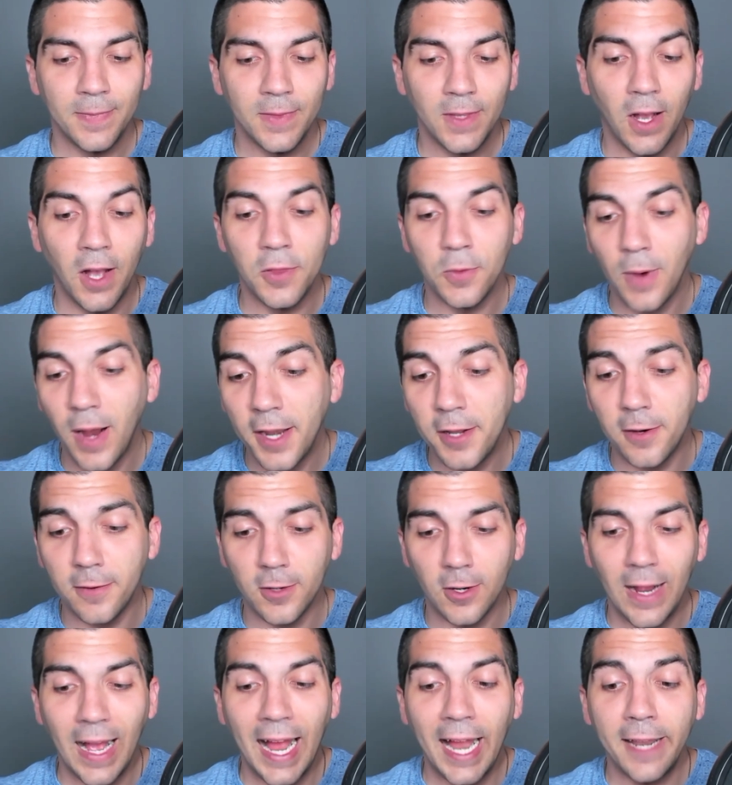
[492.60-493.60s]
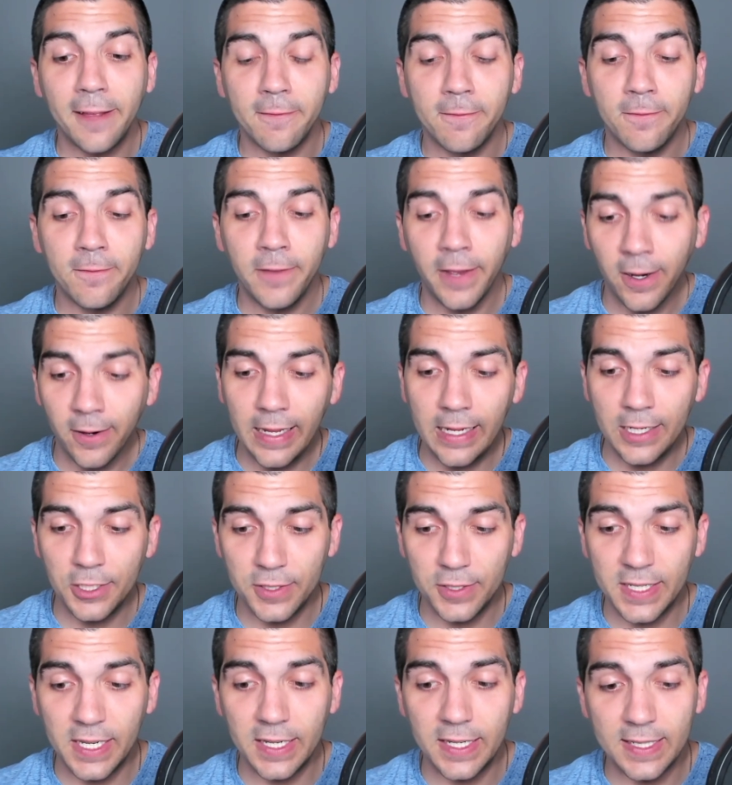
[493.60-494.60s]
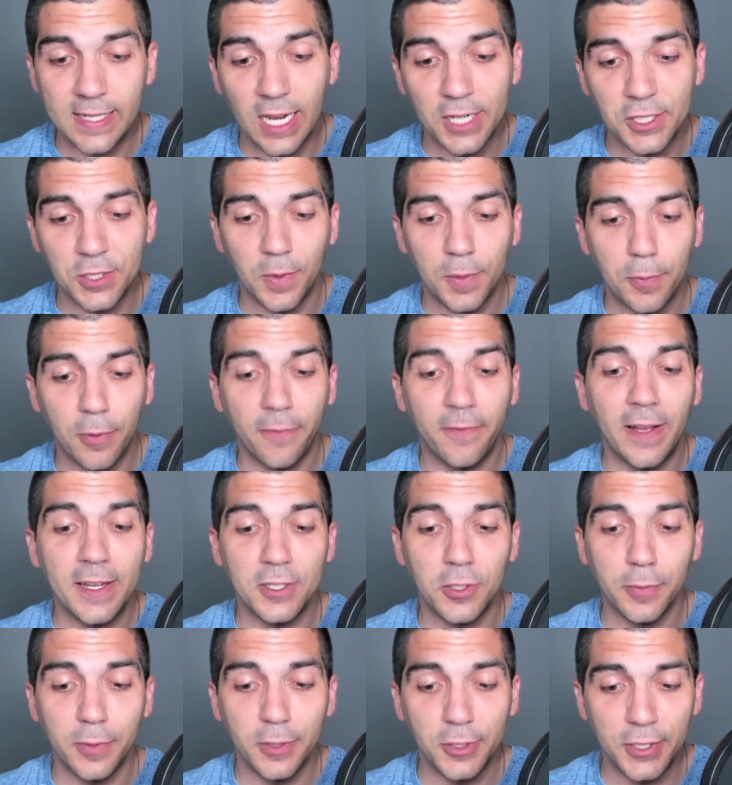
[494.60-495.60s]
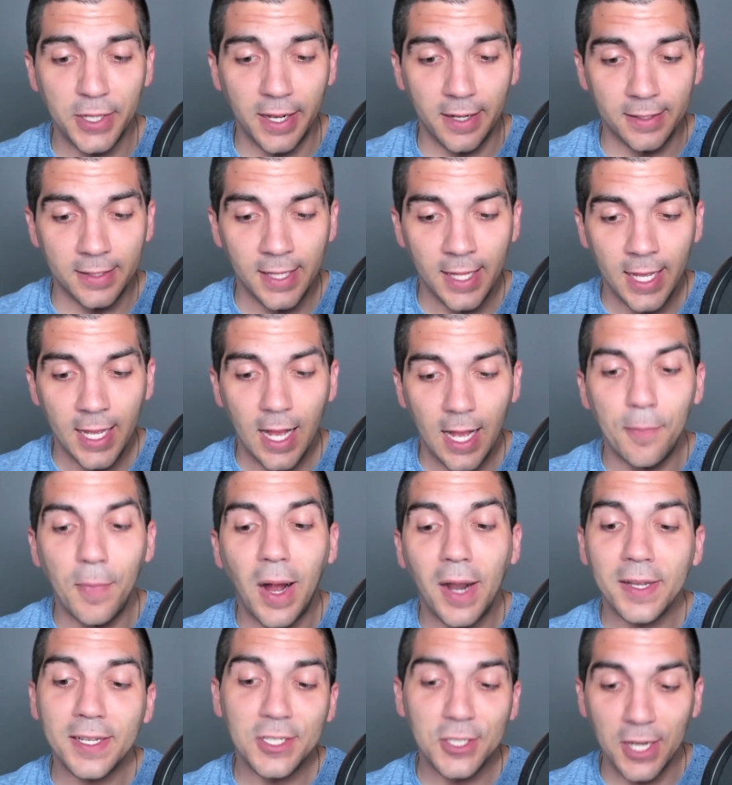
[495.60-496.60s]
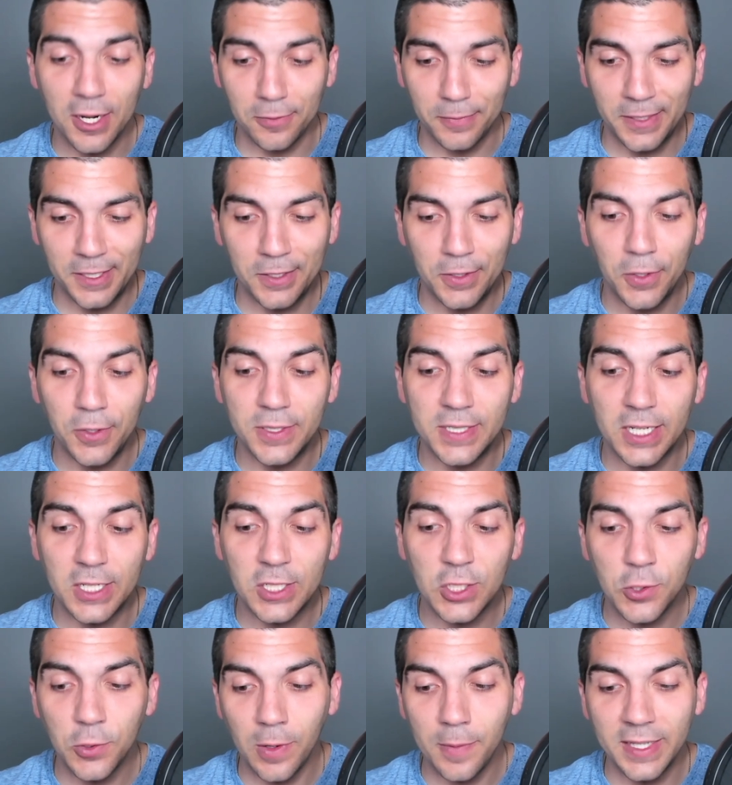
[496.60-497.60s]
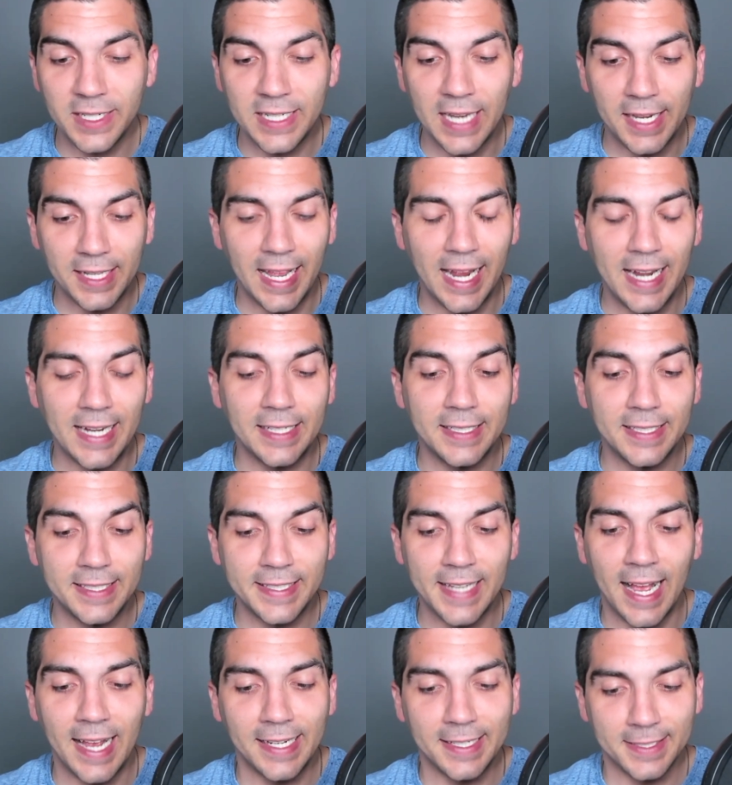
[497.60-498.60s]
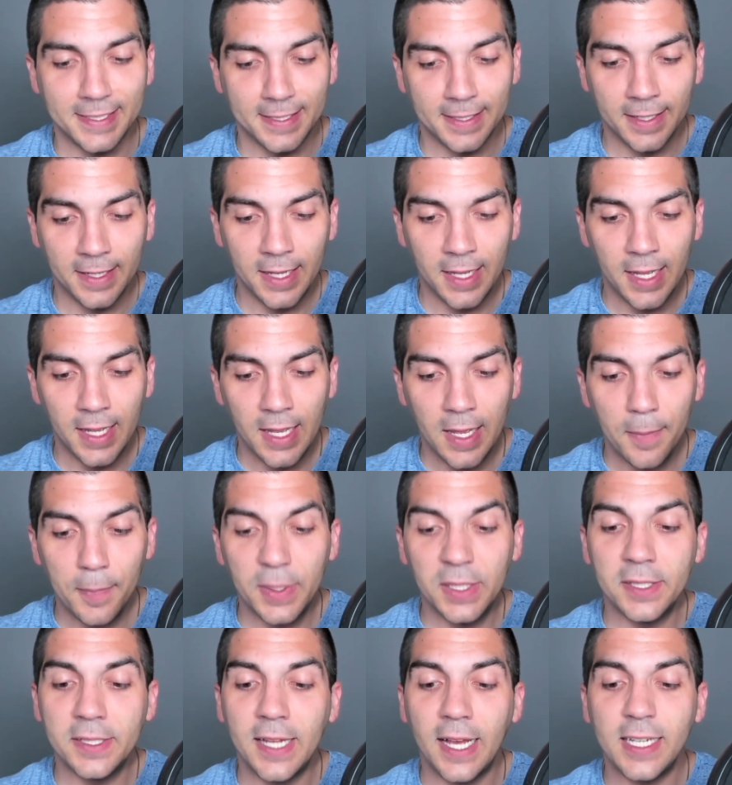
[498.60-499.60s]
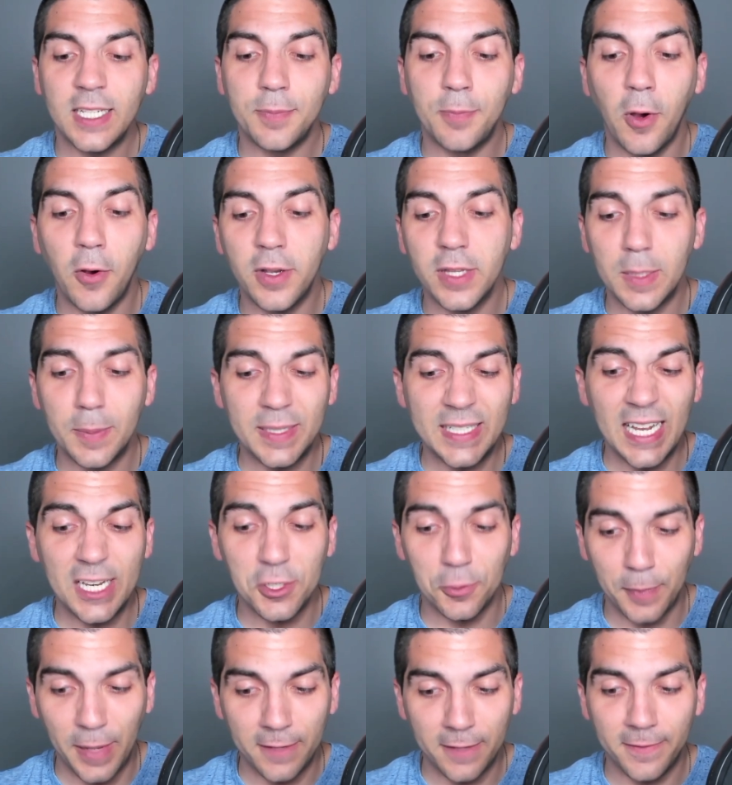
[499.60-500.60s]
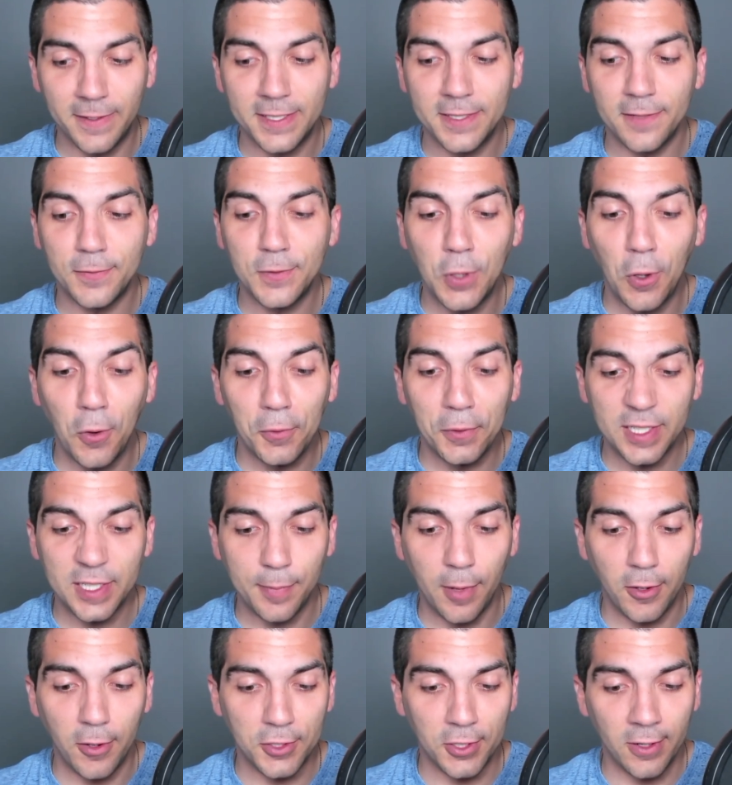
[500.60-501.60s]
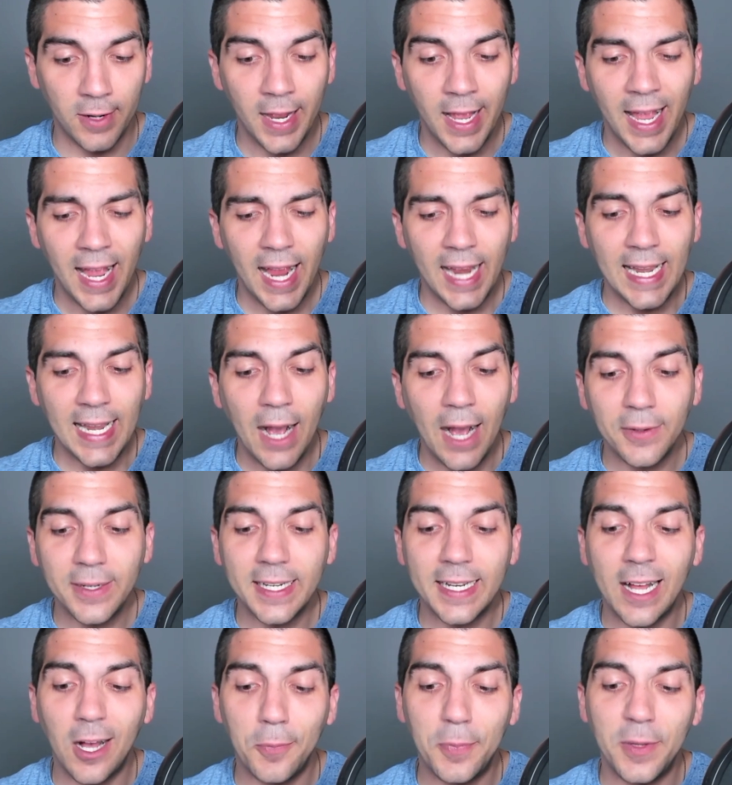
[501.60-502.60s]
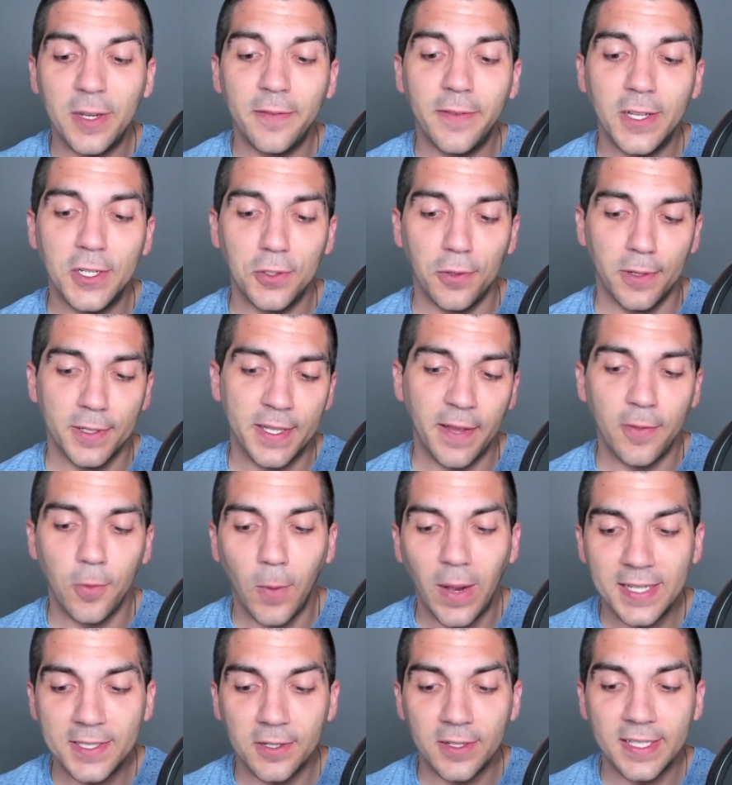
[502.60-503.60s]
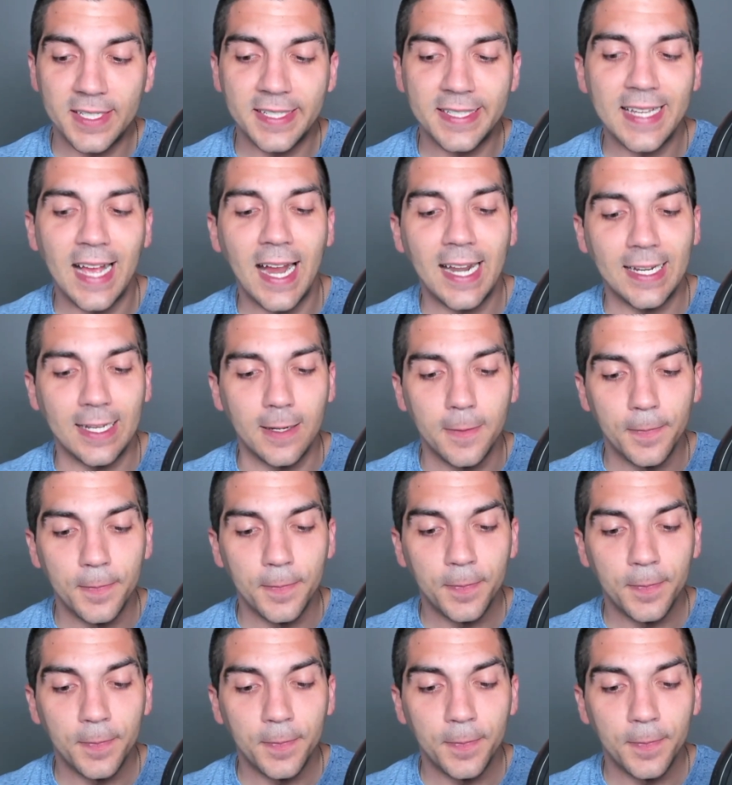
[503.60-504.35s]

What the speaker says: On the ride over, I had a very interesting discussion with Professor Bushell, a modest gentleman who's extremely dedicated to science. Bill and I spoke of the potential benefits of cold exposure and how it could help individuals of the Western society.